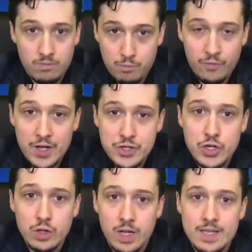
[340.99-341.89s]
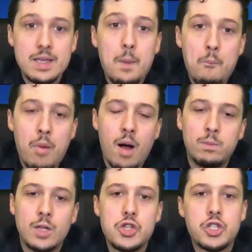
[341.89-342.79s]
Professor Lunt
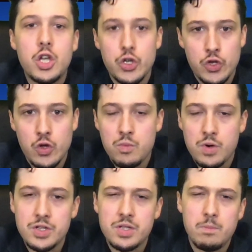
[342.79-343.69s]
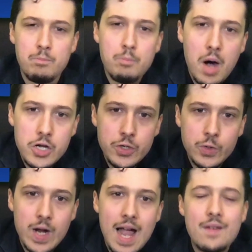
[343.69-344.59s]
published numerous
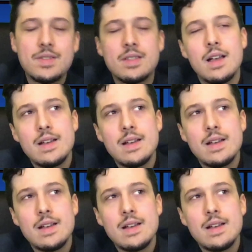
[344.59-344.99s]
monographs,